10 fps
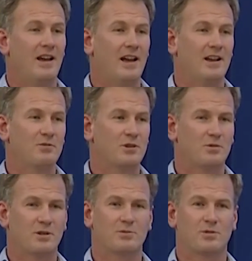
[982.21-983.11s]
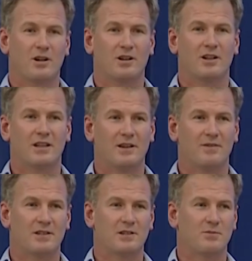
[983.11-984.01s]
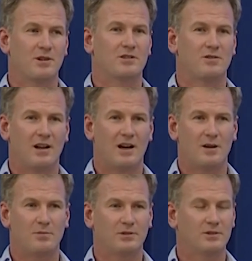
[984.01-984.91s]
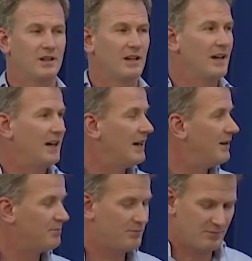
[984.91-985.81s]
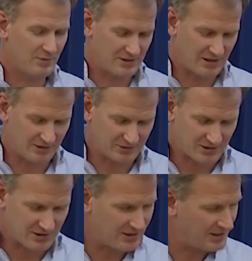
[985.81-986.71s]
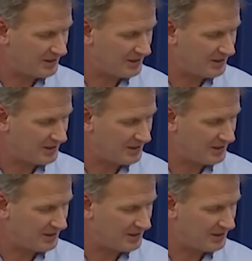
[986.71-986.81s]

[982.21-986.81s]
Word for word: and which ones are going to give us the most reliable um, results.